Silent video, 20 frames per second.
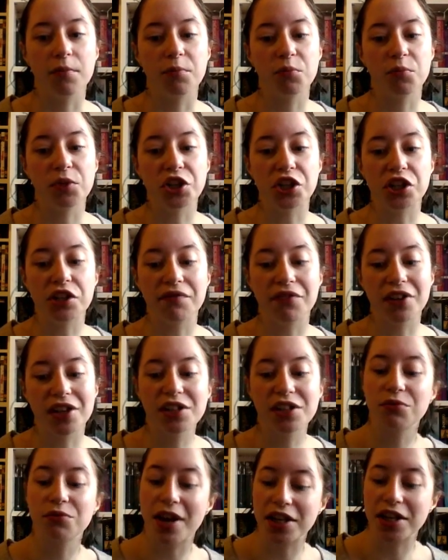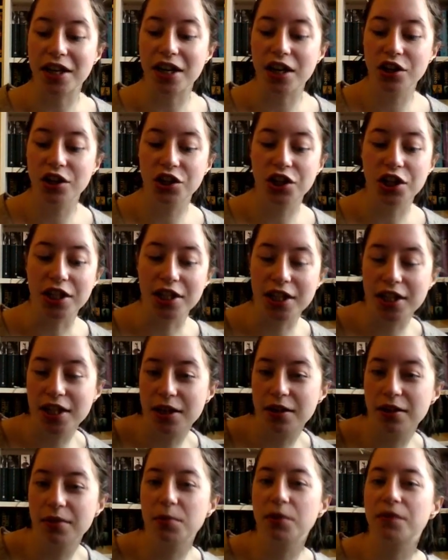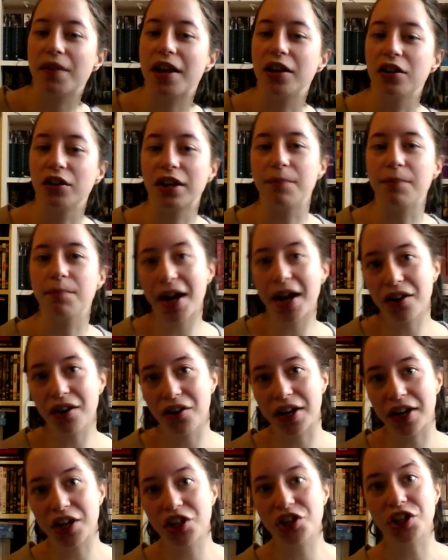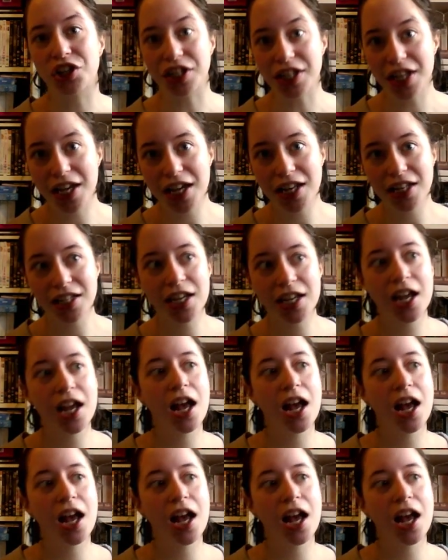When she first read it, she didn't, but then looking back on it, she did.